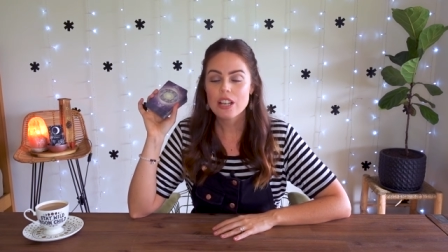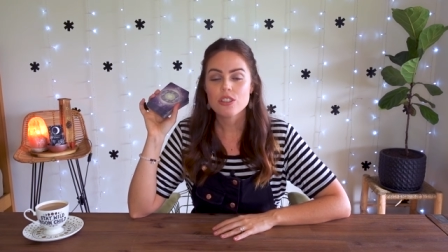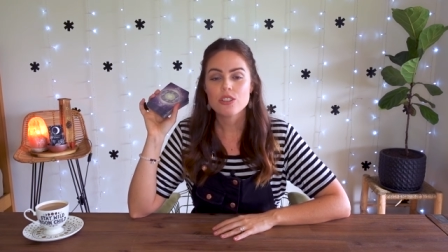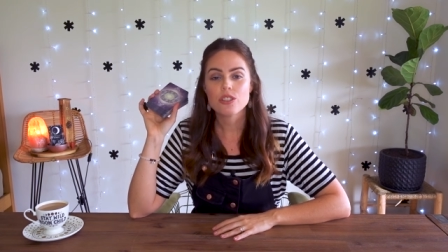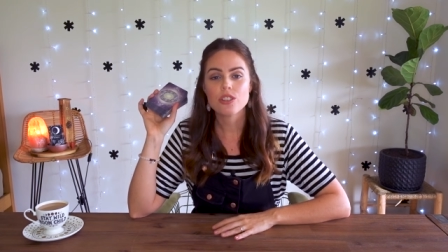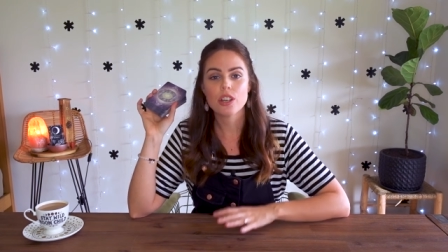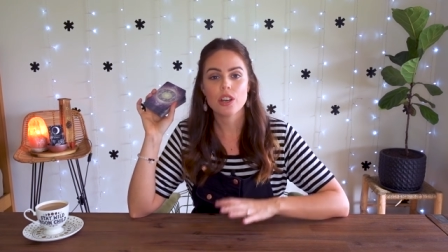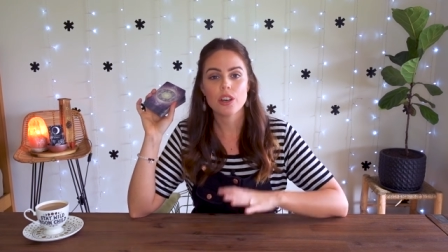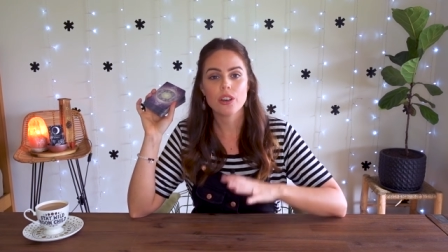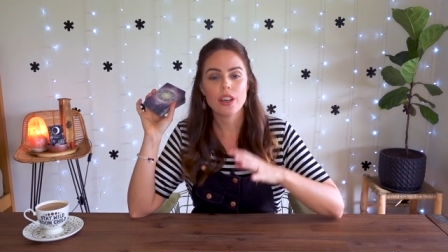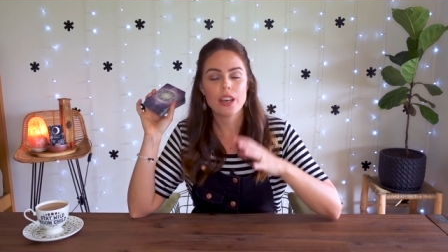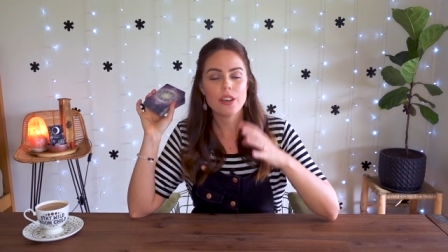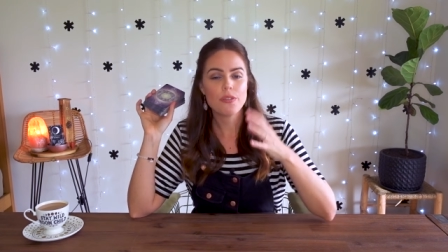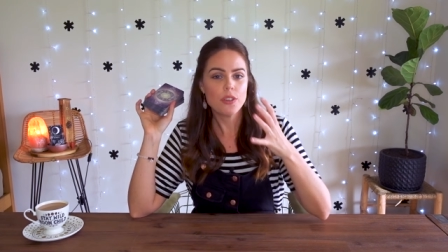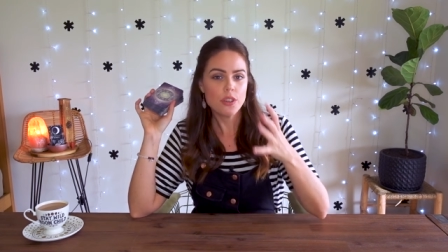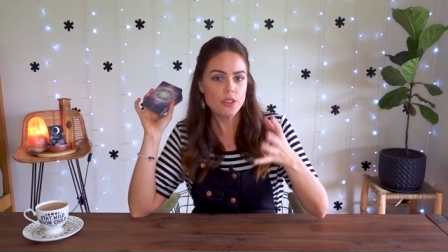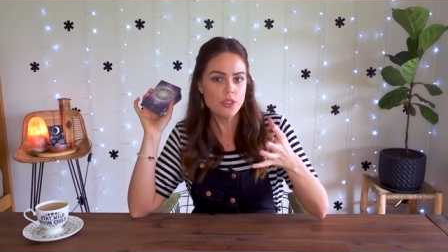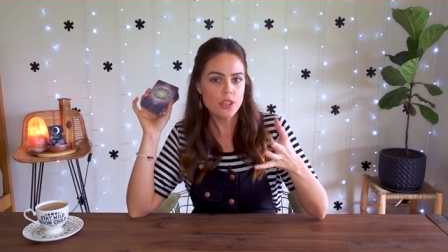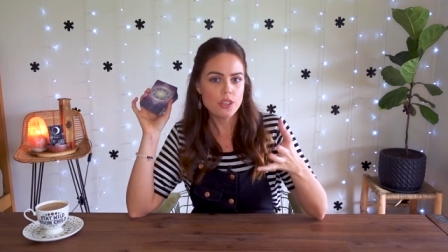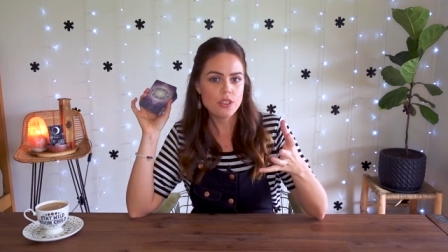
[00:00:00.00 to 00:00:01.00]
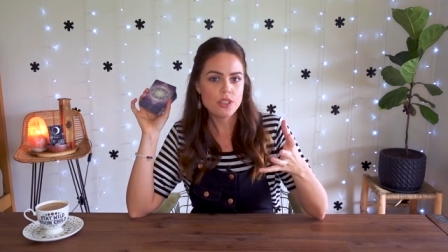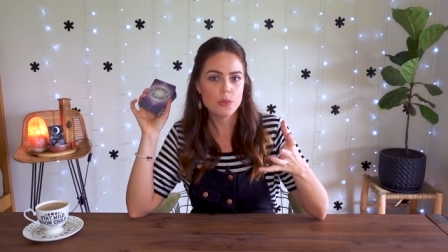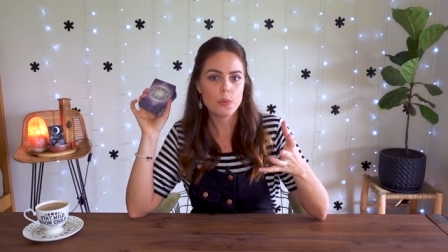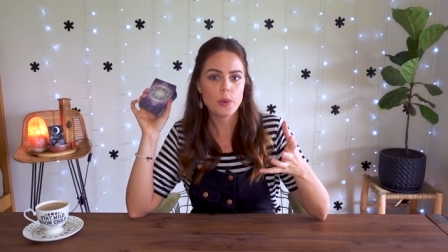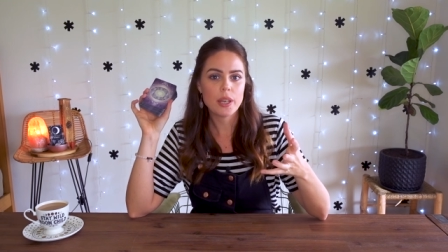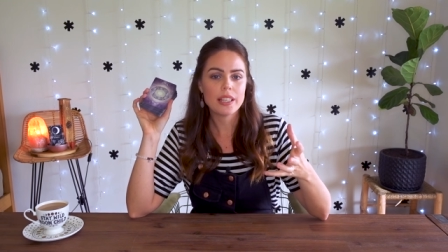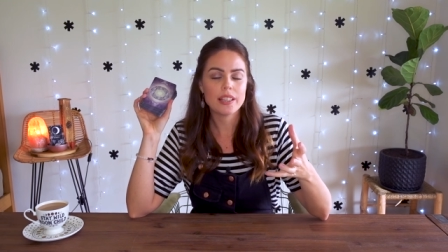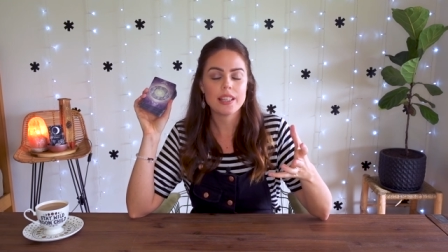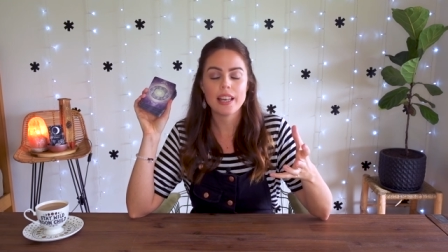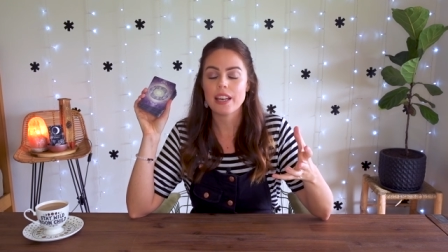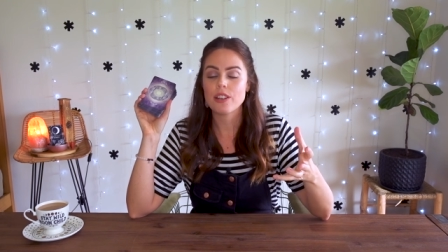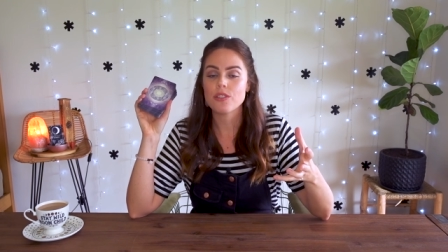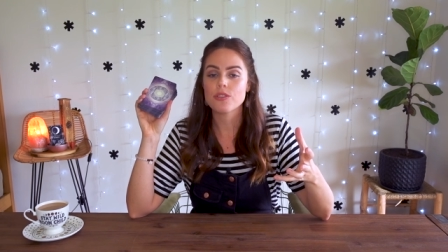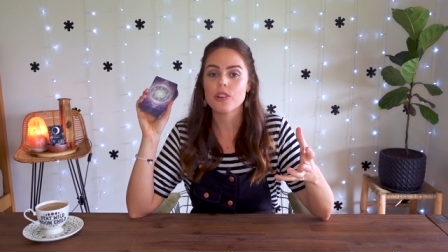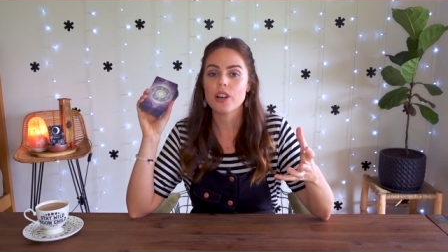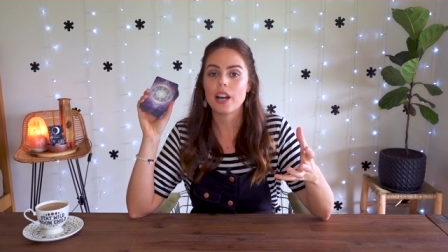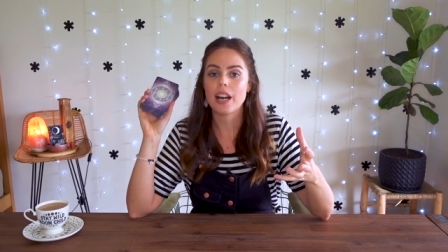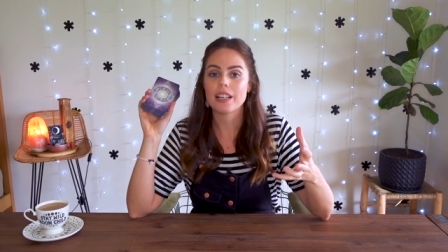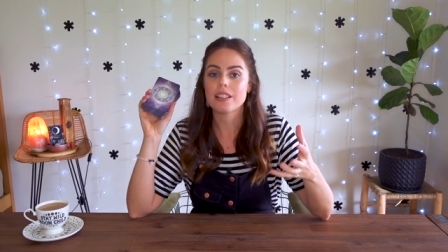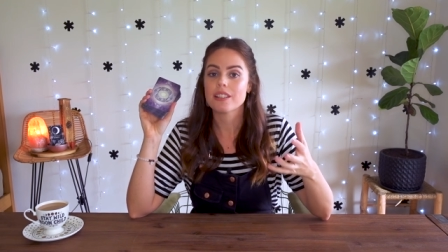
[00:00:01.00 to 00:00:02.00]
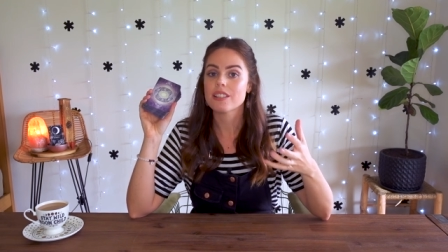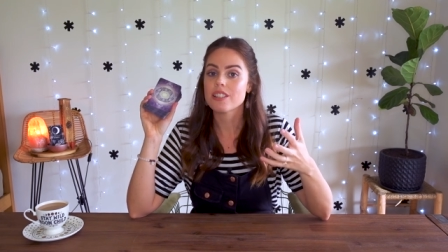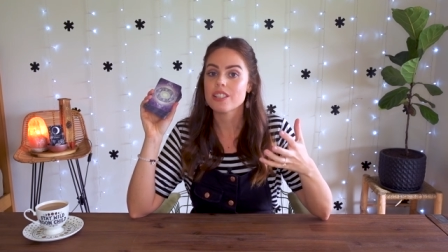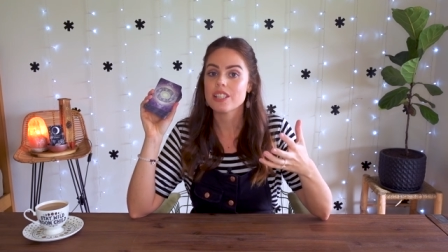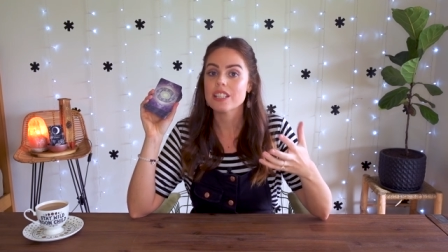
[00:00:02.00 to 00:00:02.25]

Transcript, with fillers: So if you're new to Weekly Angel Guidance,